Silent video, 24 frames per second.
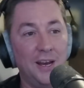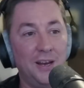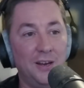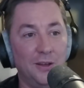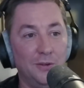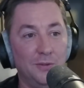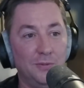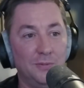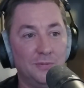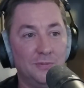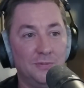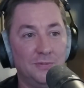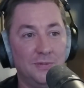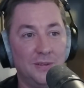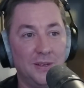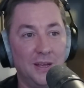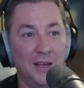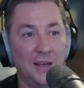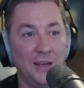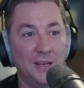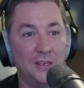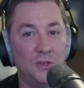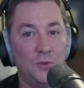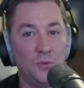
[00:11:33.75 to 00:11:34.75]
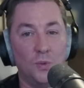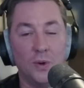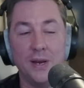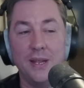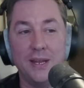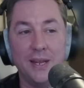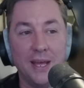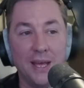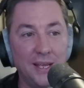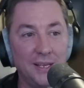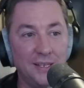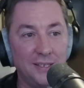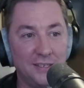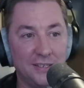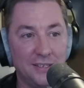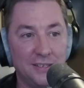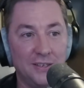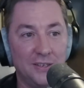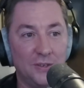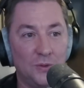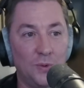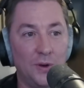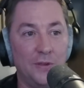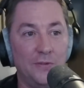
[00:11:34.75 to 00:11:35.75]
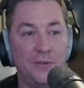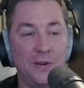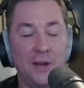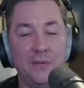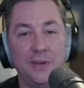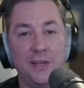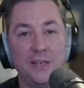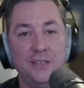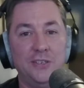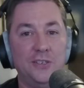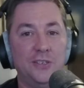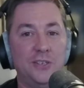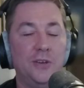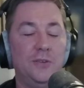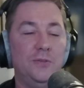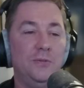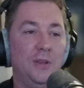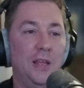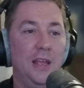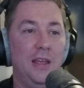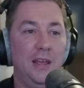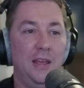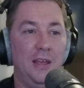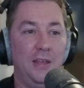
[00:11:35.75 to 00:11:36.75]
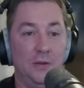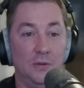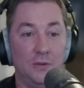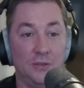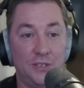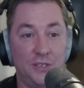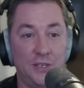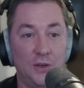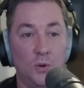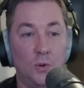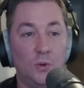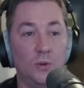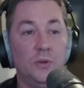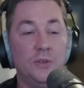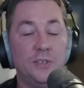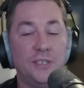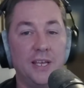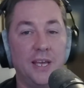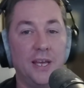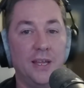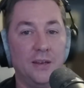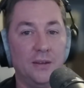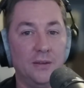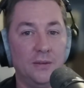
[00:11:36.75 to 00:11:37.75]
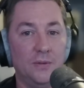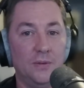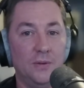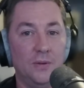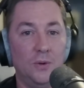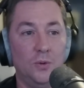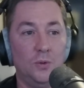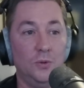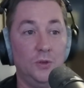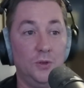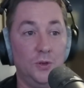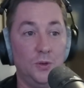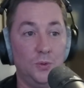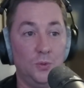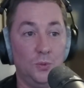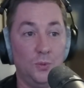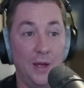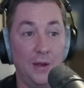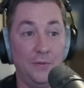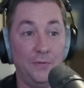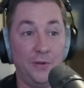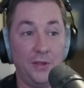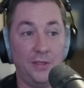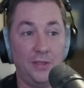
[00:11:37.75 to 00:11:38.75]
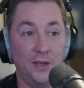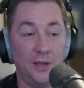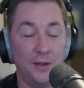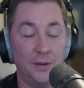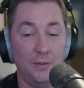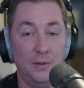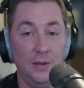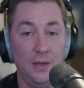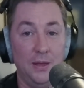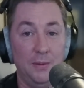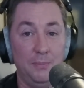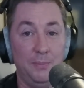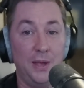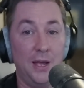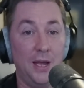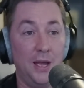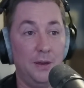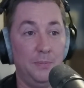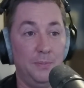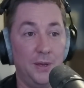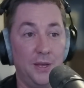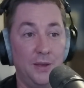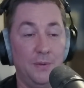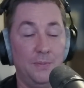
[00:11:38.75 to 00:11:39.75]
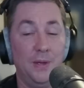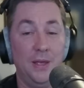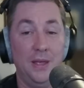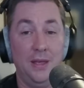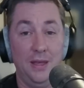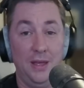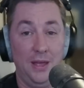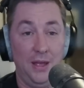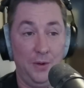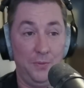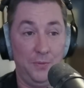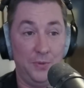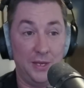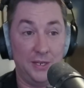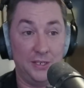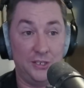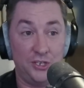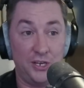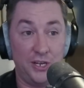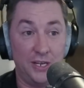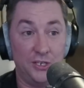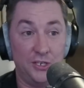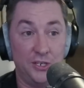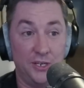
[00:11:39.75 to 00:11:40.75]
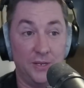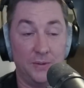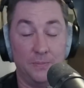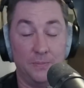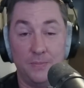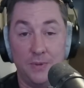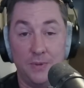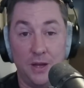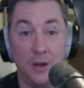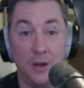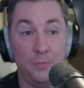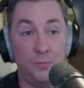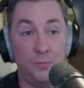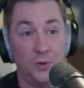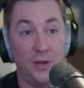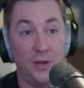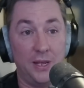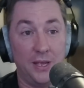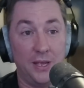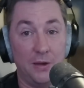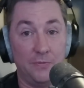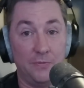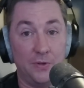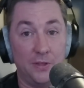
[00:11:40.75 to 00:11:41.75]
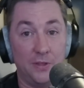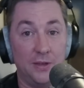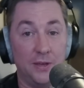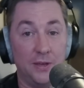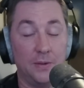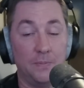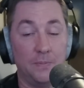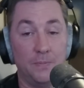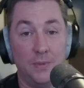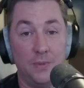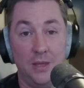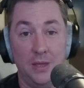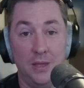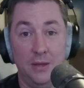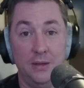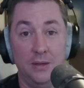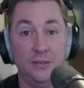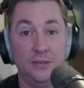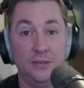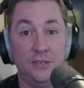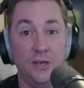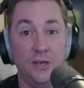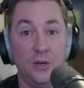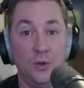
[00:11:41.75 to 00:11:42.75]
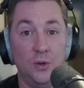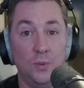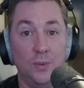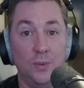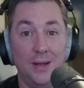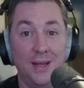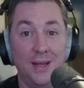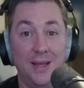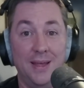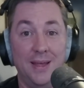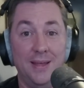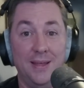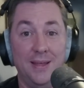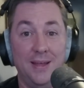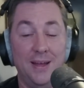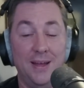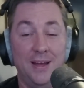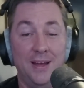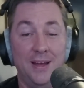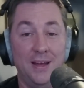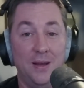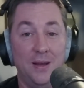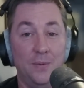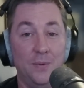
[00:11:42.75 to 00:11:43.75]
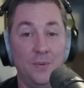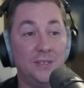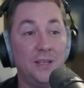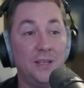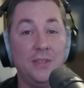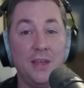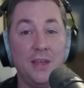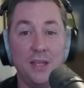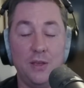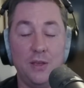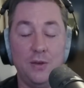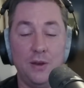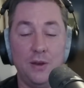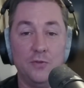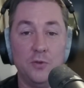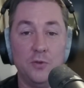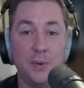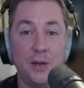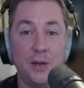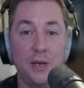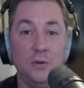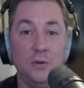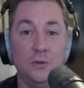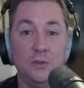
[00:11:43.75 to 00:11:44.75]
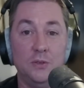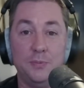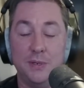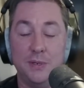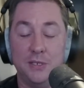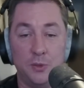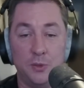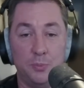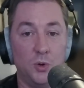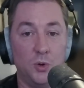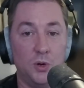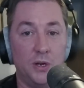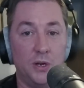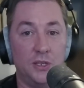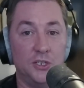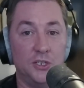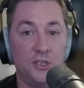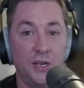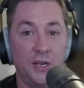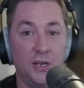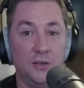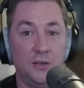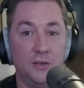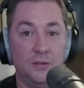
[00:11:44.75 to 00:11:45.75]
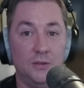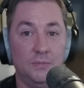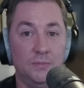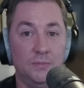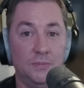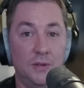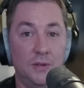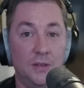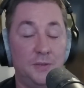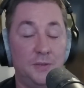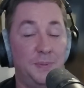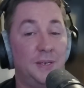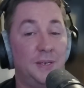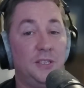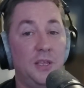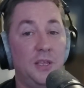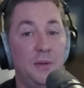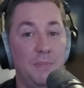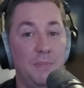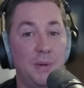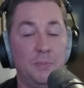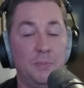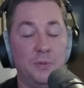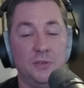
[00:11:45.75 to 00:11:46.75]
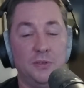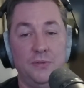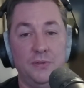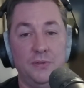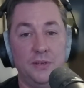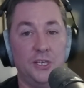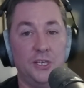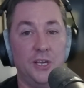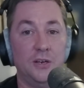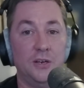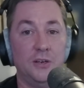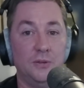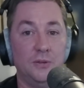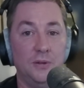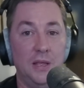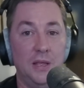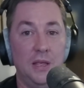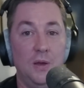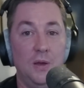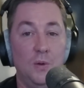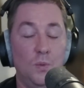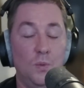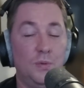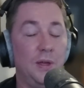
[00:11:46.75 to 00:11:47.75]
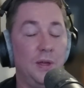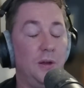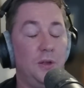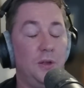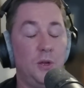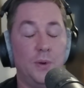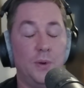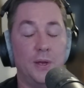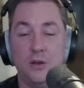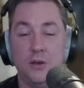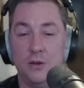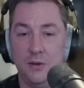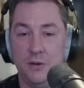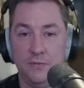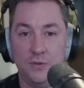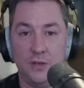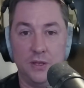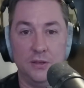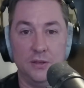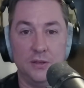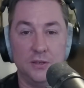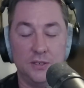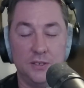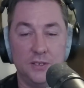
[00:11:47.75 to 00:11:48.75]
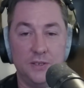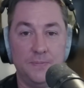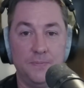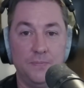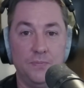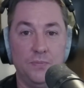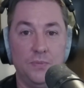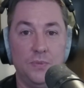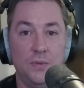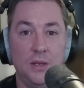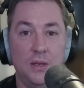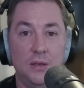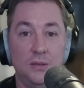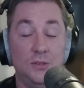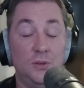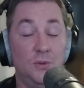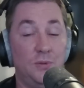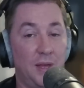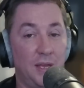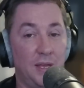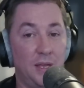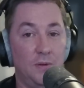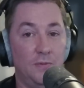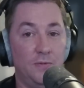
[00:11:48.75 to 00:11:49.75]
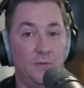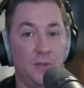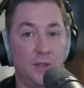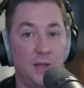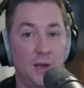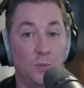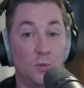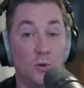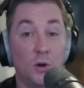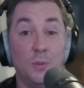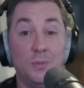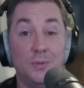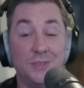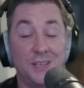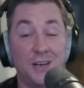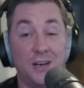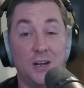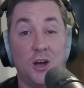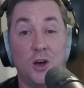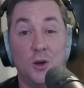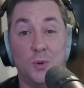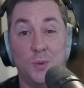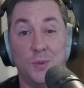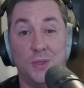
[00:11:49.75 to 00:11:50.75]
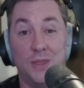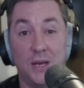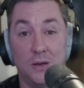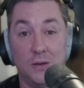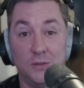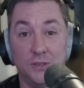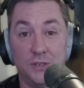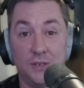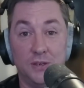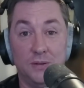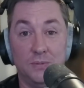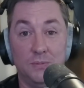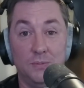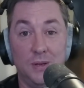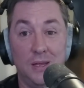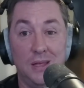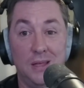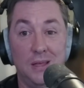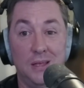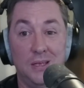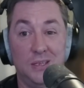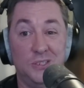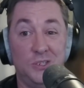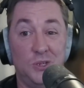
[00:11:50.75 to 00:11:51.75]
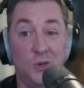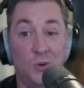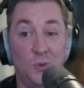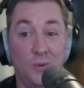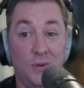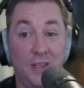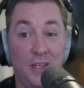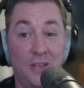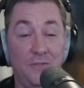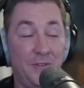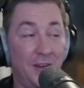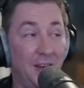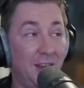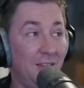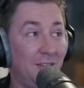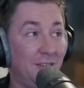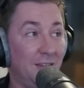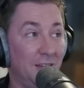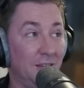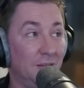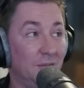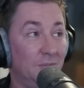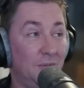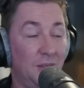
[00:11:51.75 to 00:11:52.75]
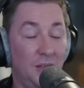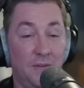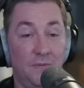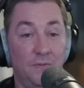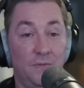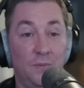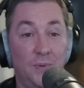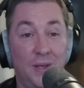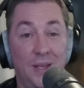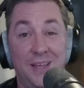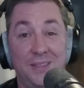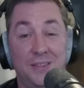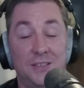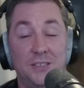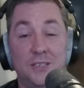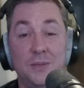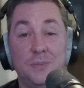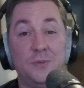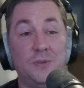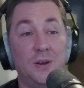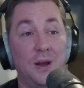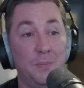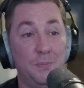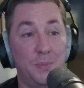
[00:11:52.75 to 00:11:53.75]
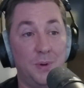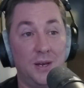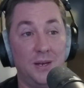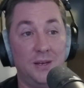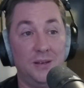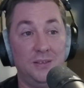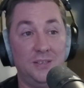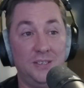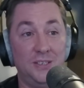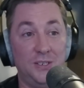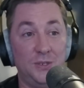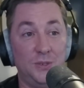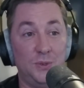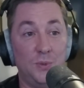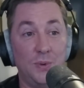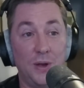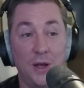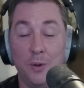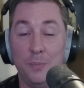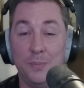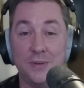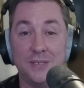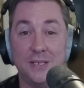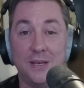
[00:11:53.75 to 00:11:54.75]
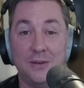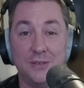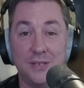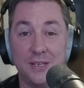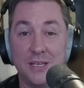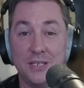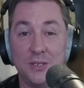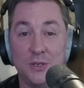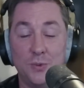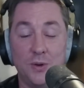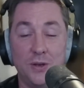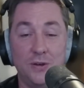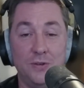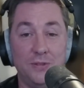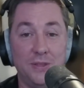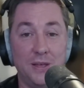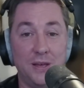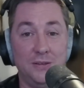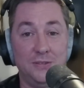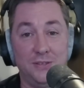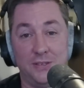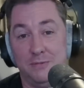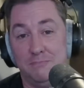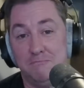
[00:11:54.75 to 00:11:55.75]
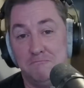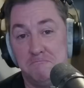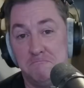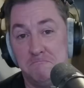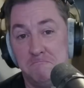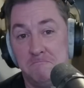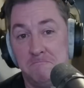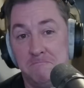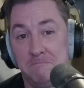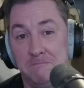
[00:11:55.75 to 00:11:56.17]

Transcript: 20 days, 25 days or so. You'll see a whole new set, whole new everything behind me. Everything's changing, upgrading everything. So I want to say thank you to everybody who's been supporting the channel, especially members of the channel. Without you, I couldn't have done this. So thank you for that. We're almost at 100,000. So if anything, hit the subscribe button to help us out to get to 100,000.